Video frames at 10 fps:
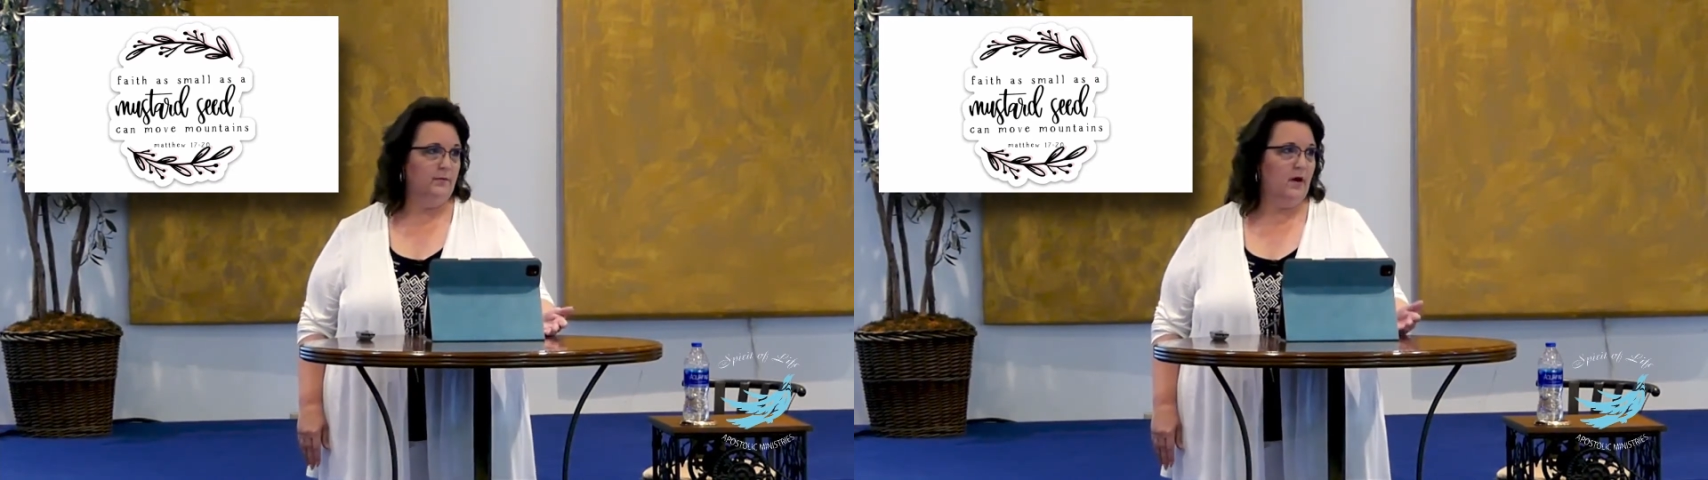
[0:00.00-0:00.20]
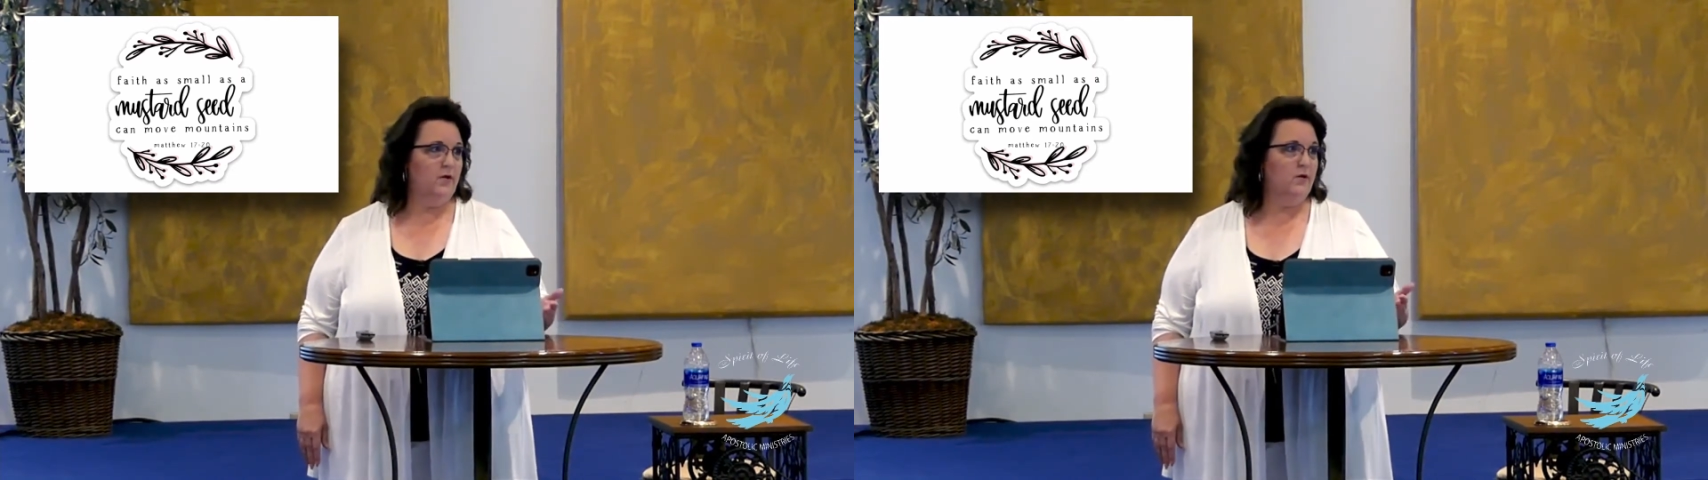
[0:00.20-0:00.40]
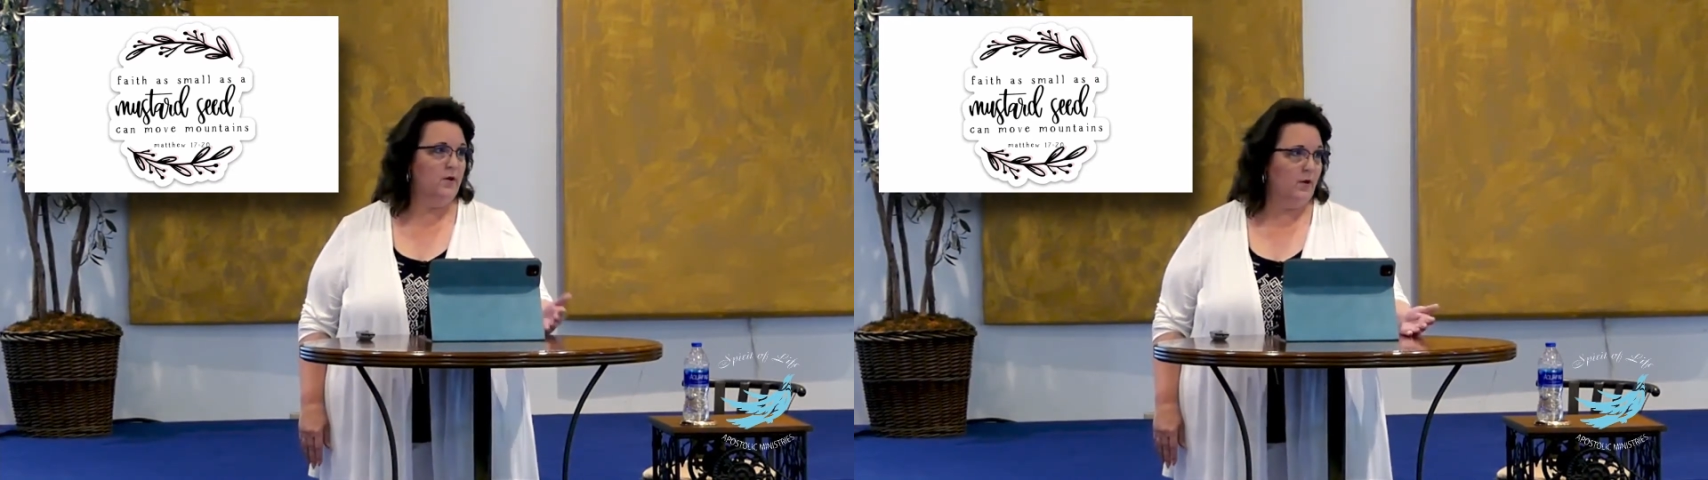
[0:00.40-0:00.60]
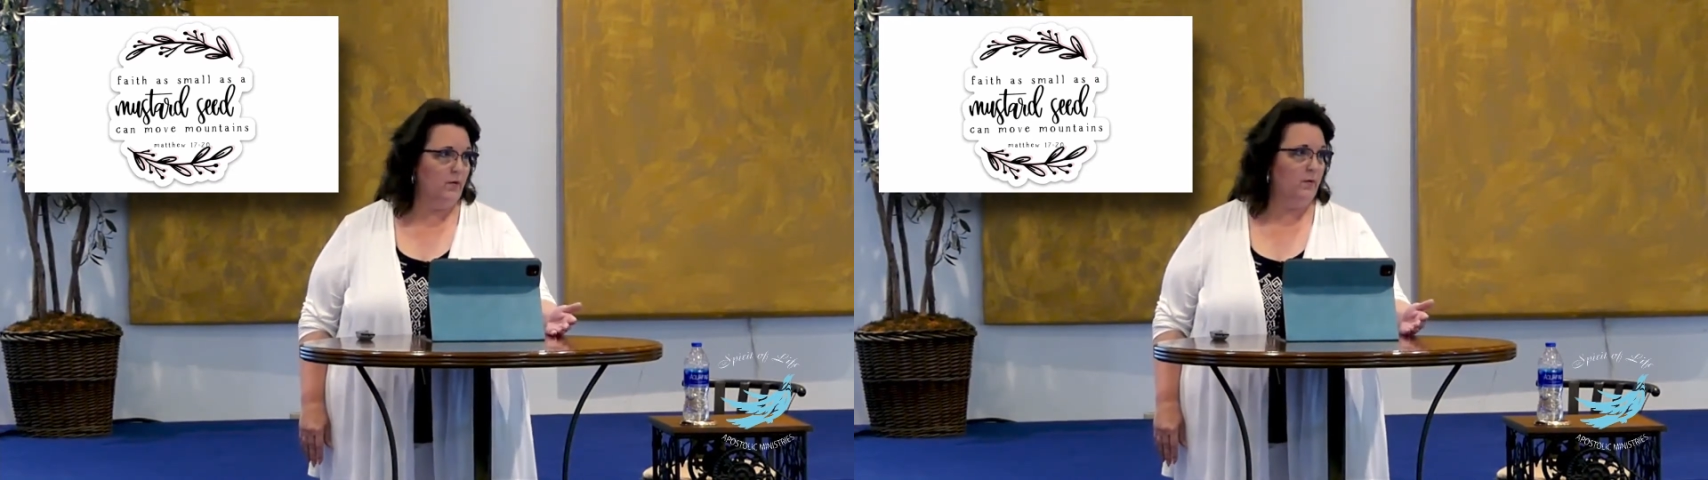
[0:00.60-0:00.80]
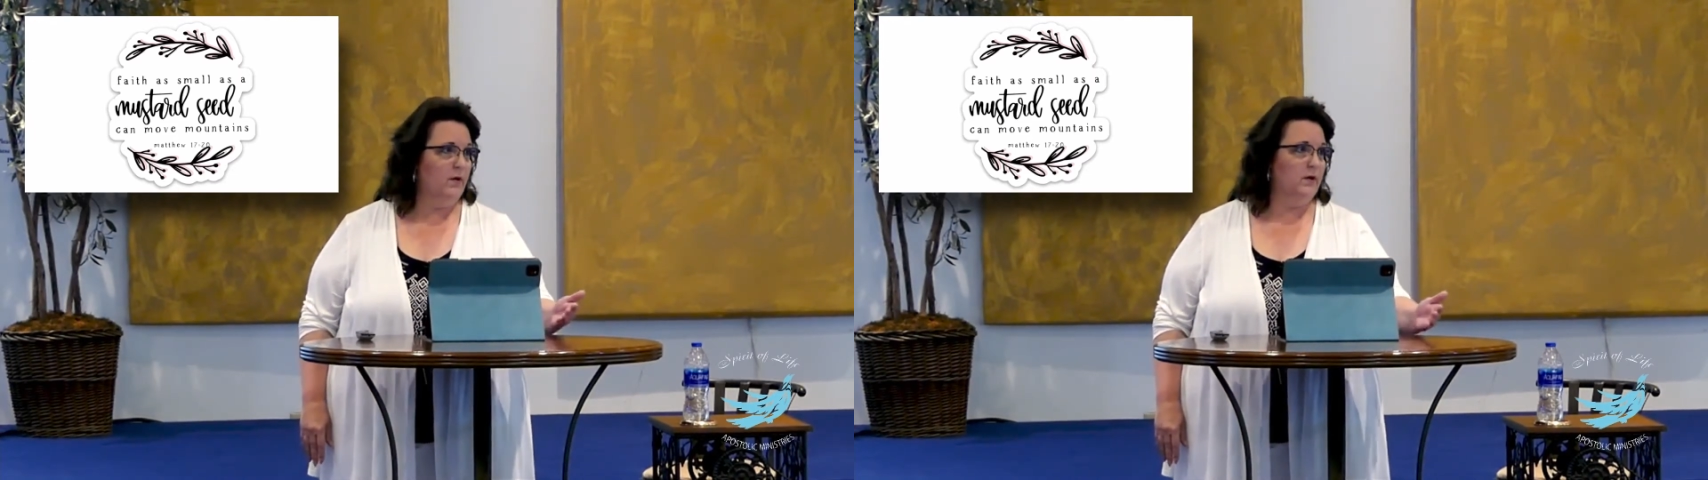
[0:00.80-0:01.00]
I
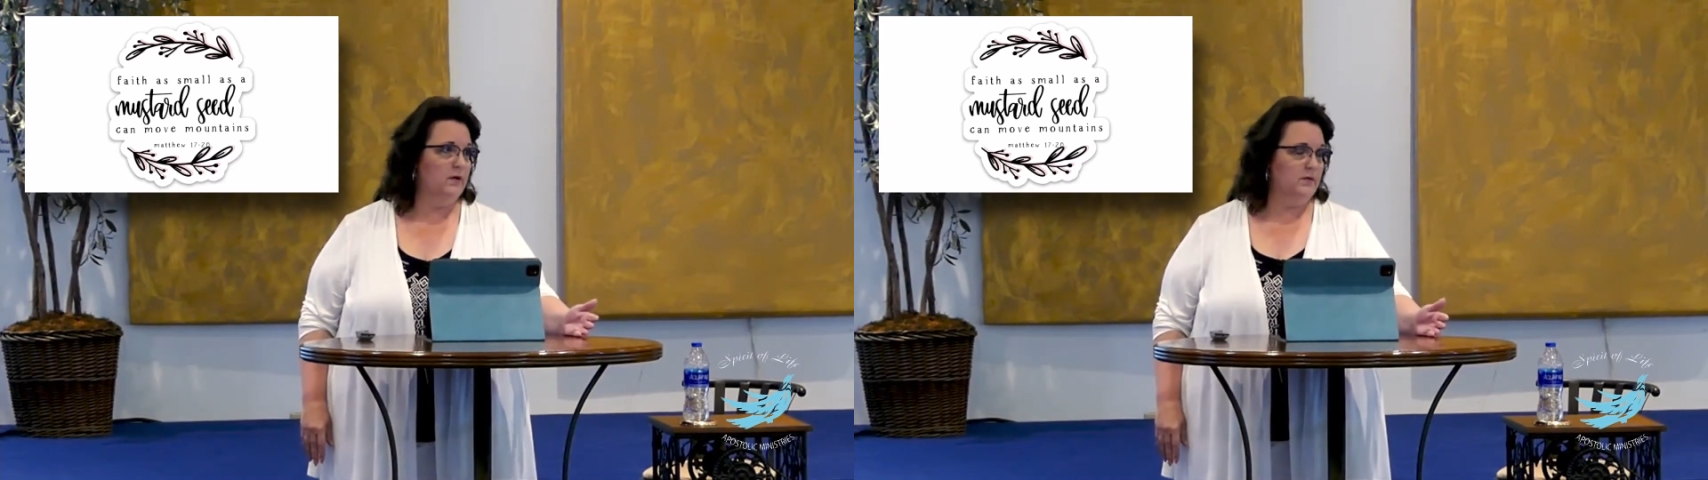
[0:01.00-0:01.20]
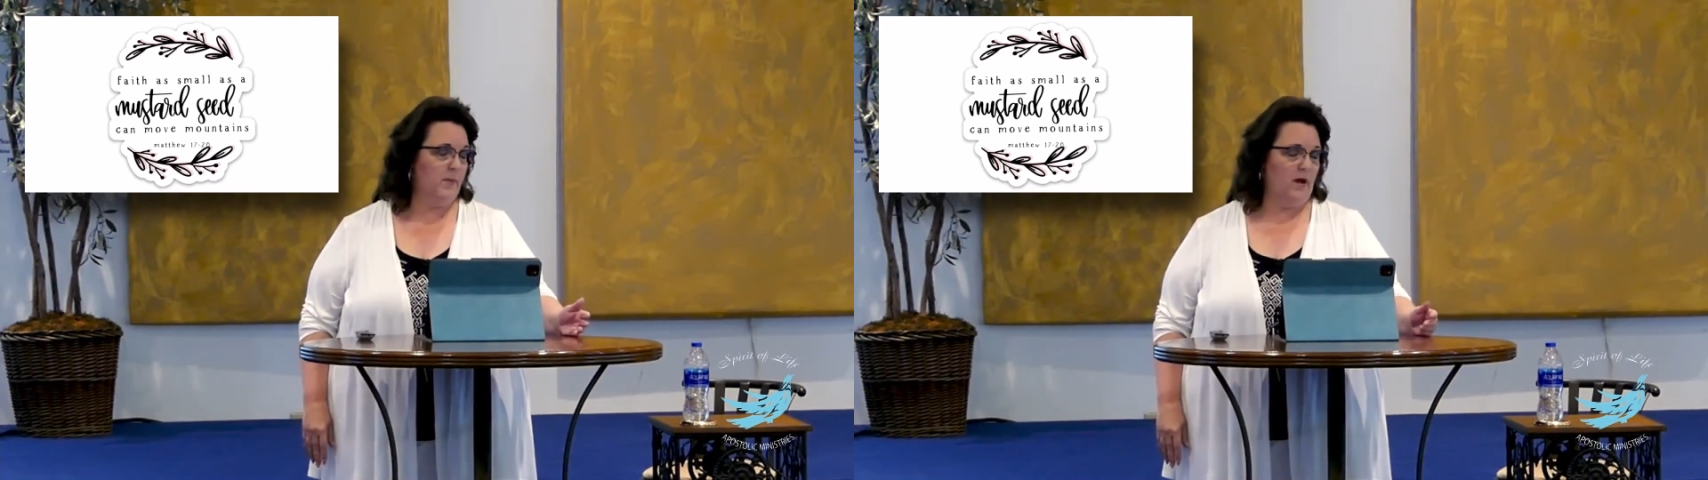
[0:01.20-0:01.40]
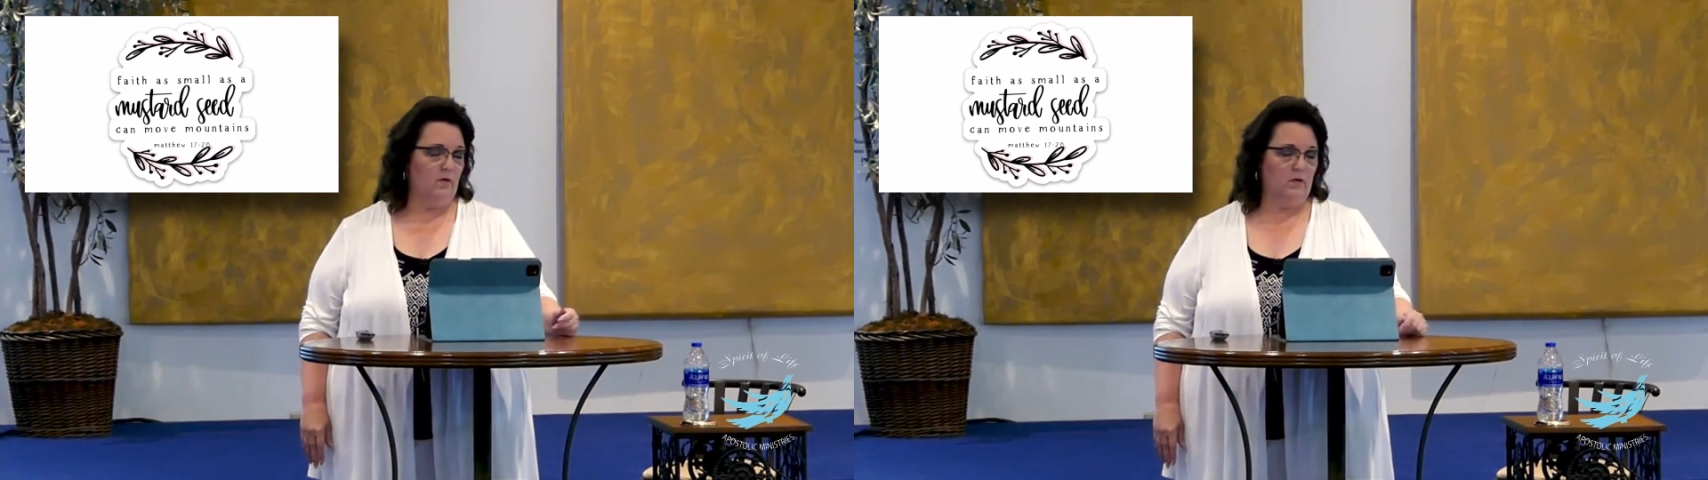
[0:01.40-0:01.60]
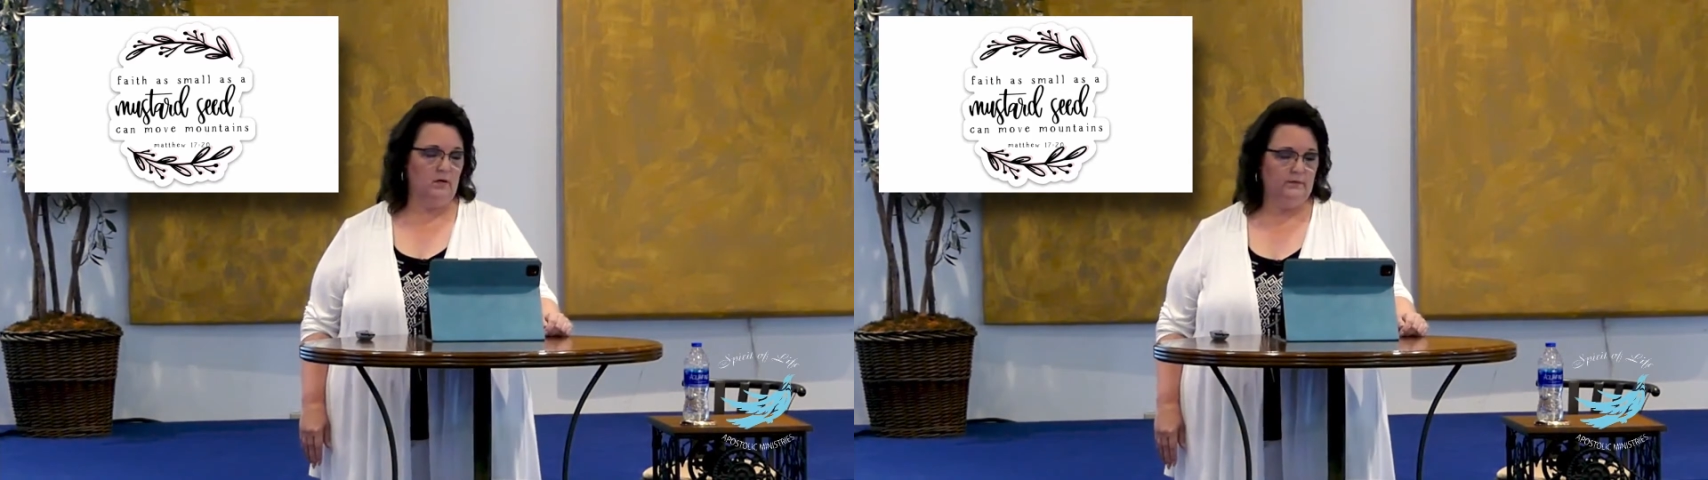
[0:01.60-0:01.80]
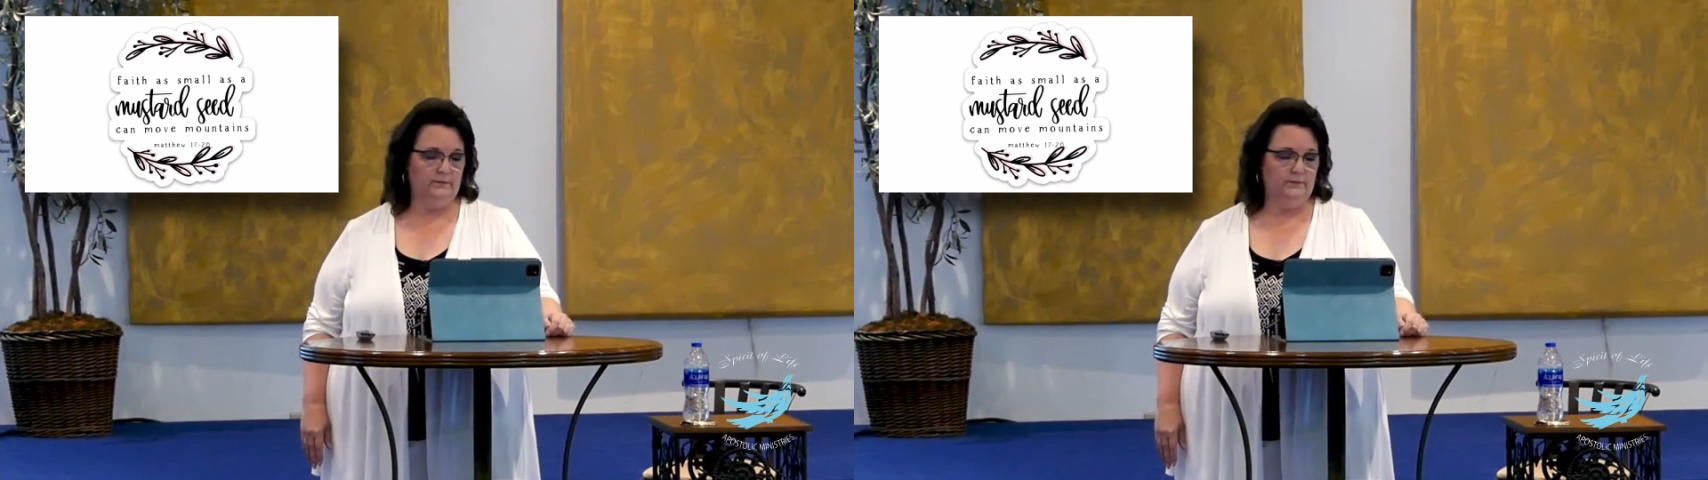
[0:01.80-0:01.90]
know his power.